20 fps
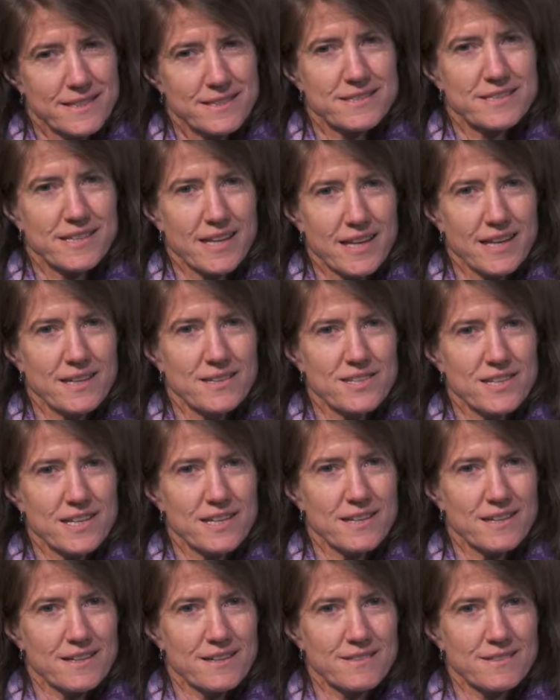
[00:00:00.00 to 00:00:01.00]
stage
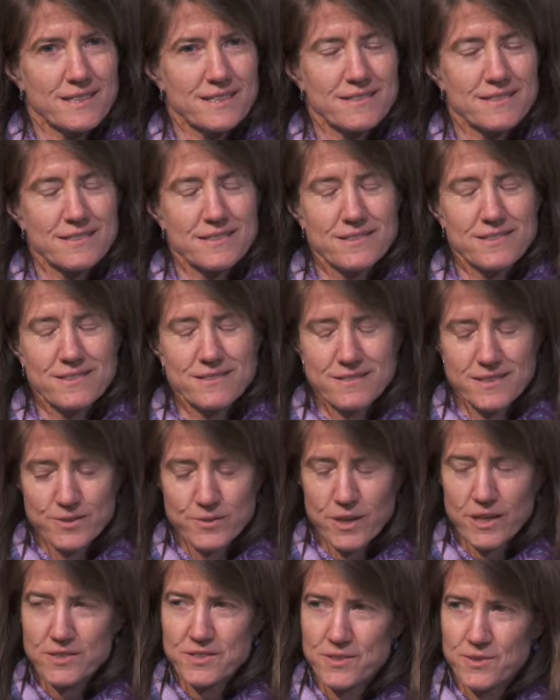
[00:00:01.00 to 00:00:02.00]
here and to
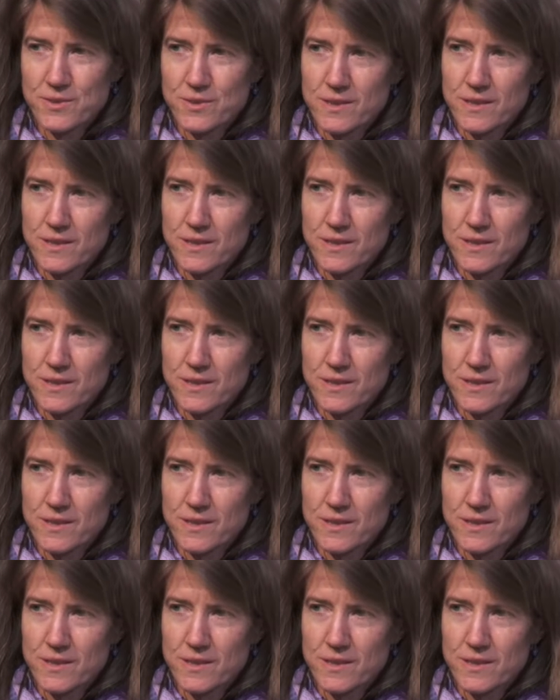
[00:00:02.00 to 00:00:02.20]
address you